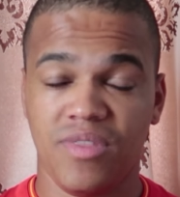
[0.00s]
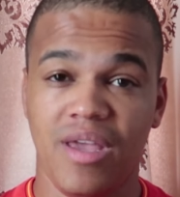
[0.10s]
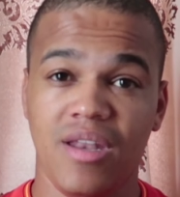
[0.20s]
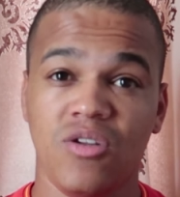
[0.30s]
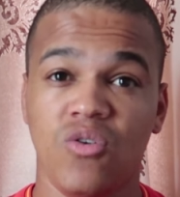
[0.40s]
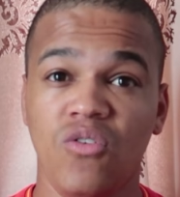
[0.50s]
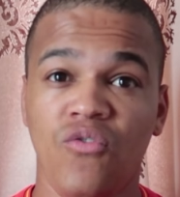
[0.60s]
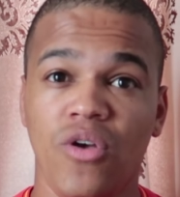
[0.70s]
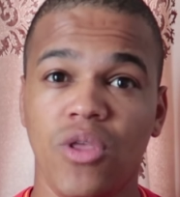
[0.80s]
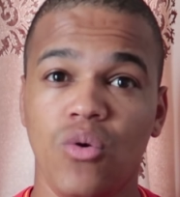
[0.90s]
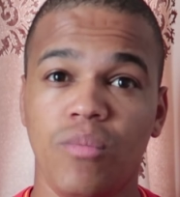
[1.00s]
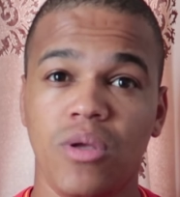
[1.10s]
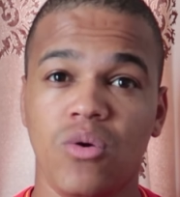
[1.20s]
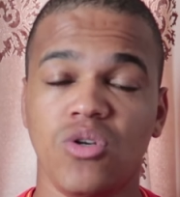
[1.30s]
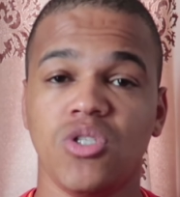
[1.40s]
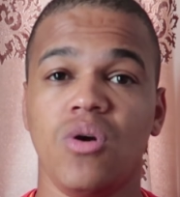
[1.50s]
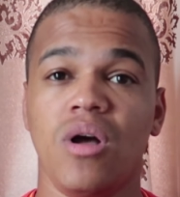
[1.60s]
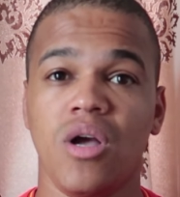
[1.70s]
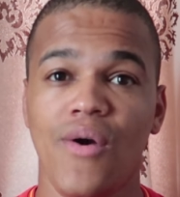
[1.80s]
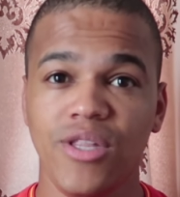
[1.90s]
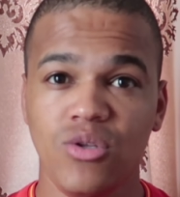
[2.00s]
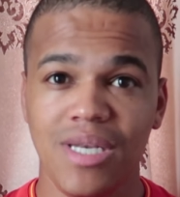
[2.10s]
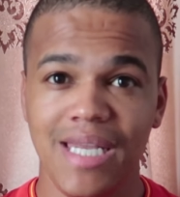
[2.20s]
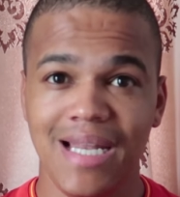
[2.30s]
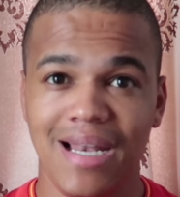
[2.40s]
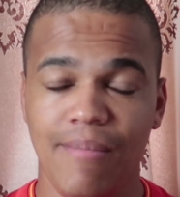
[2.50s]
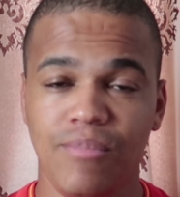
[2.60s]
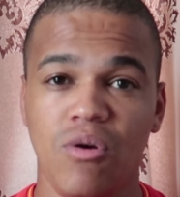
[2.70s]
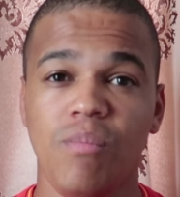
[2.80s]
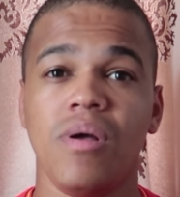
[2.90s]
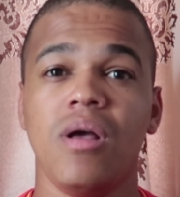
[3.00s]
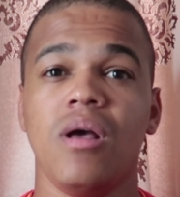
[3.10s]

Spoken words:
then good for you, because you are going to need a laptop